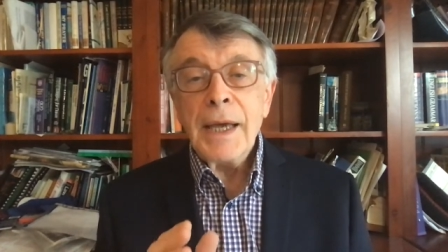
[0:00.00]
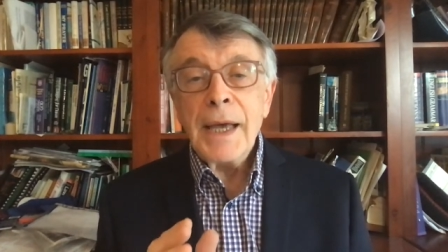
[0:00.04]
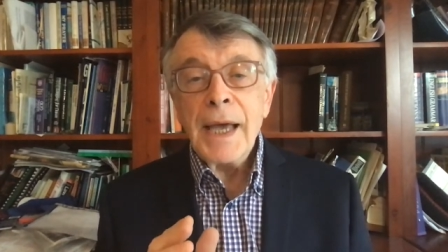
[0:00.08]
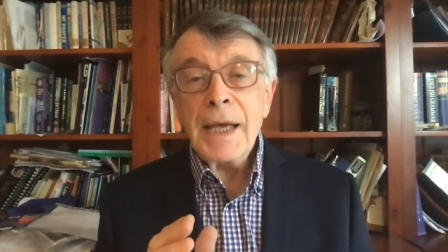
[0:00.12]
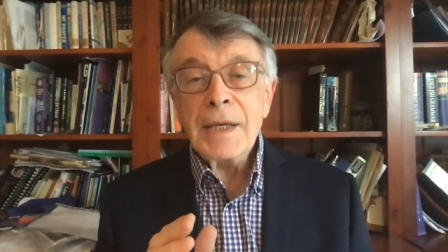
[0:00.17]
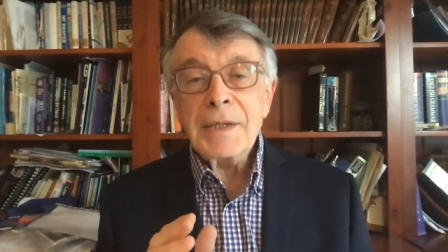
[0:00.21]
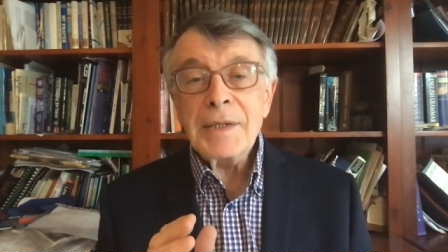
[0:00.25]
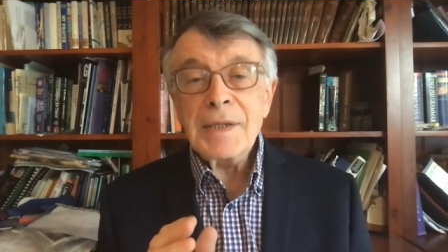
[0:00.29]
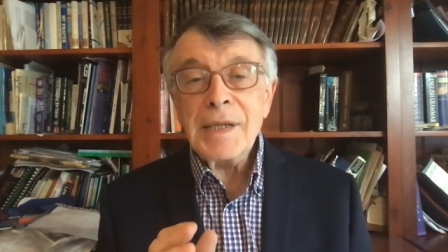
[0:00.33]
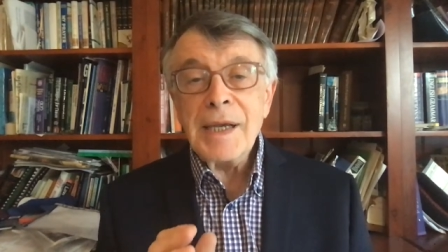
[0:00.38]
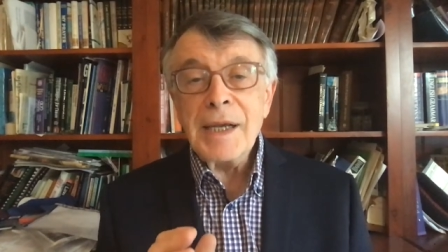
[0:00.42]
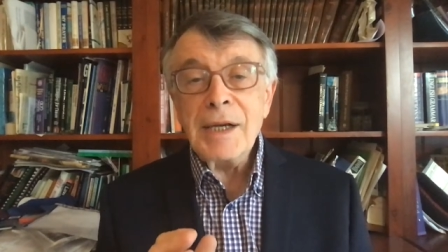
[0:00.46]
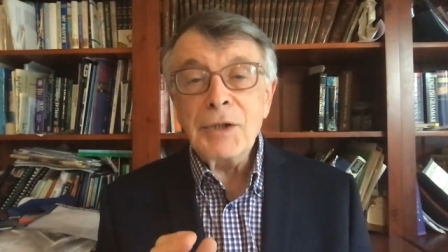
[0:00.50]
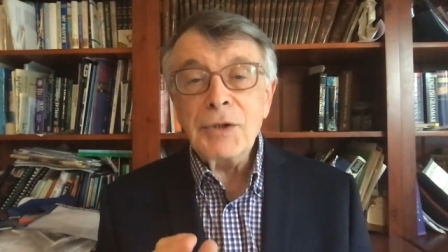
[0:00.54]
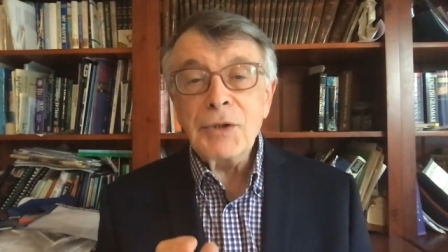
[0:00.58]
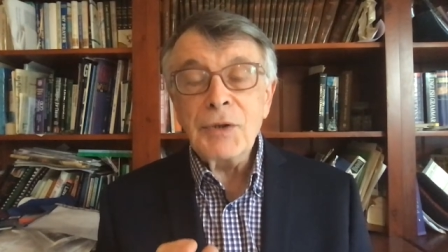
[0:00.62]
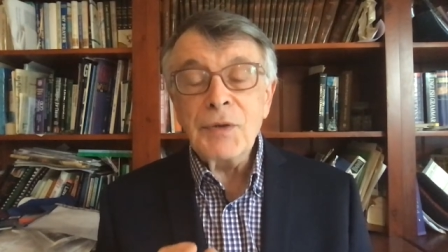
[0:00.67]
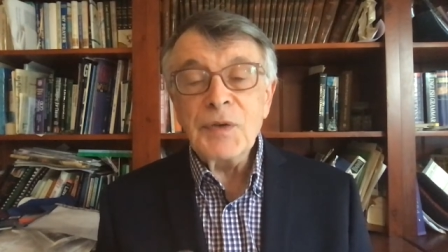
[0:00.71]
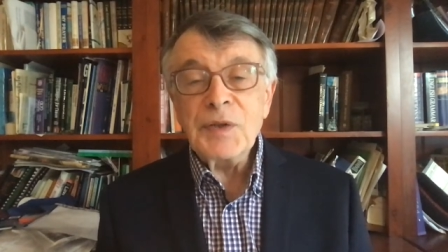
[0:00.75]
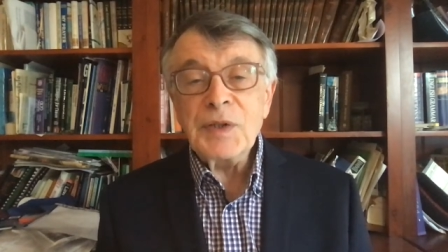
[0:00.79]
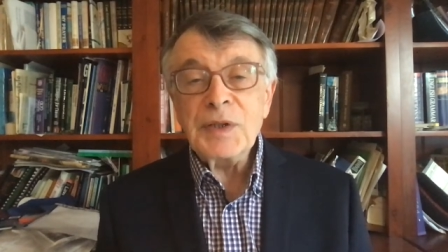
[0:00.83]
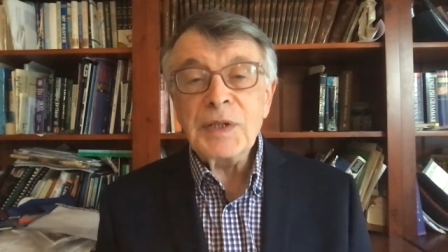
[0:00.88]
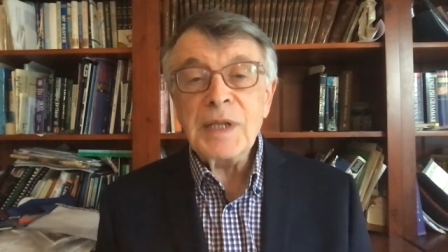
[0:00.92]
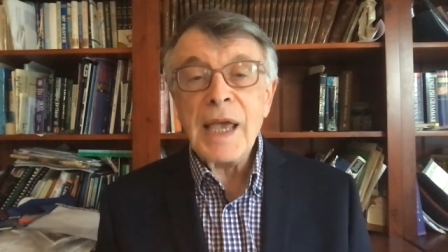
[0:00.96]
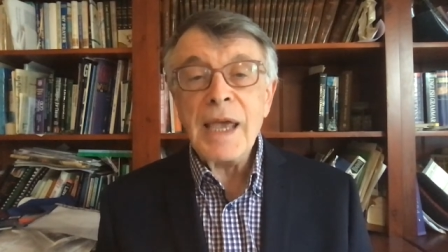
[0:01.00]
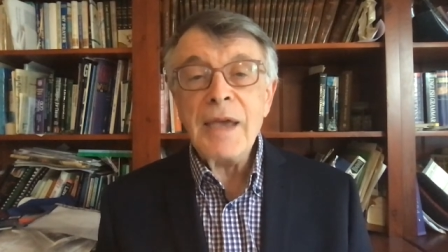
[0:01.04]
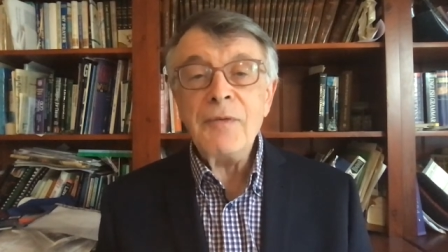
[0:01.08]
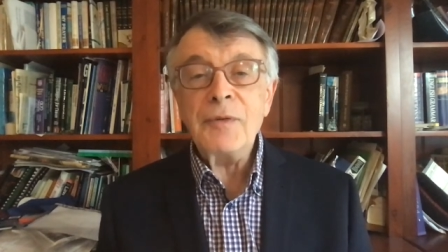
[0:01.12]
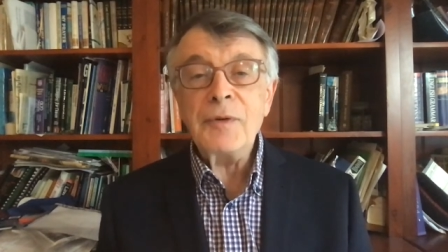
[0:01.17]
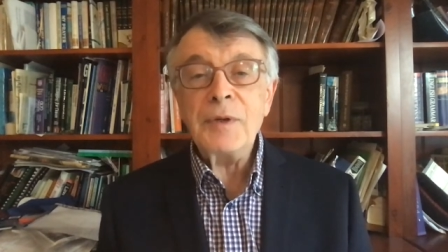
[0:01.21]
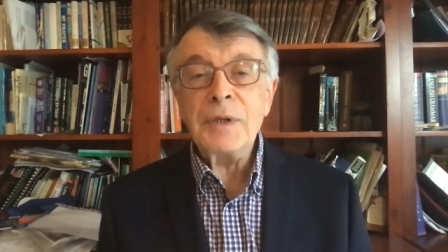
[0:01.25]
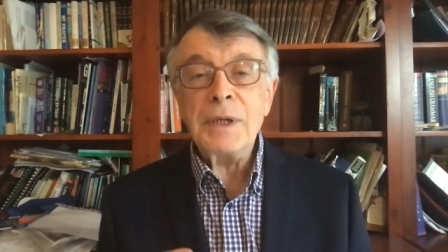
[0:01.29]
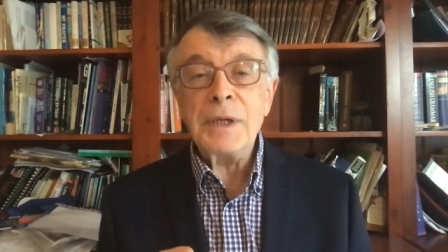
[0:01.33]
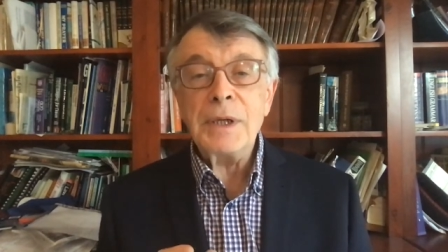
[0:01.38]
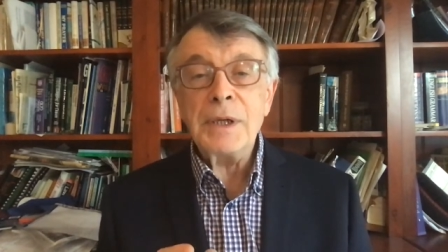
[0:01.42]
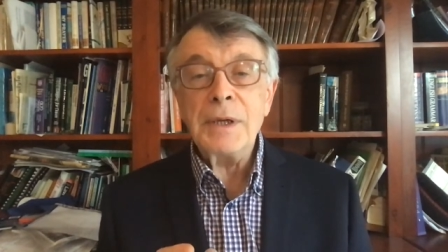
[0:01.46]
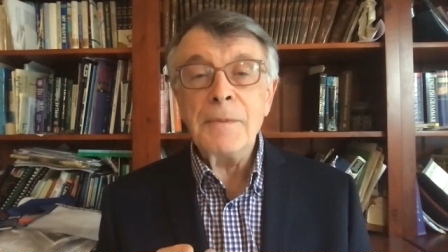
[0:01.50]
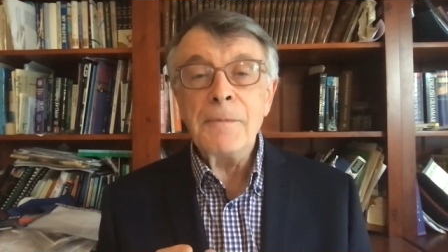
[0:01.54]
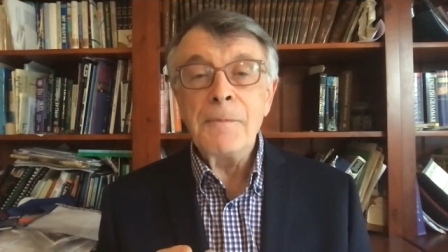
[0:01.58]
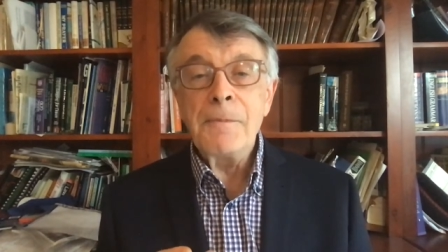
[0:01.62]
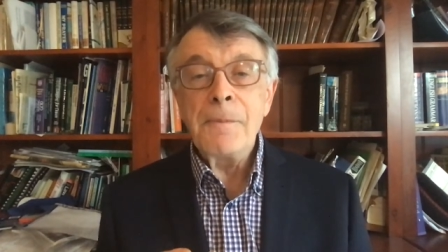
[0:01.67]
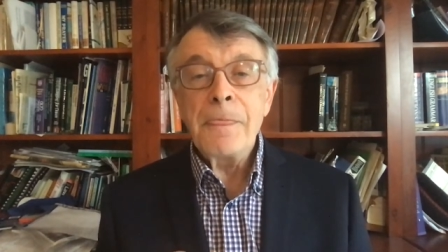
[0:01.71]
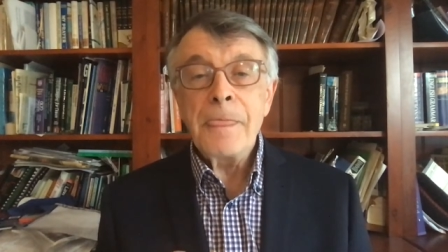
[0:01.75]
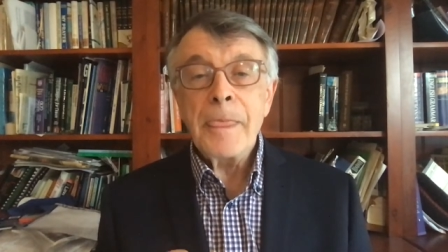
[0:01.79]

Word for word: our center of safety,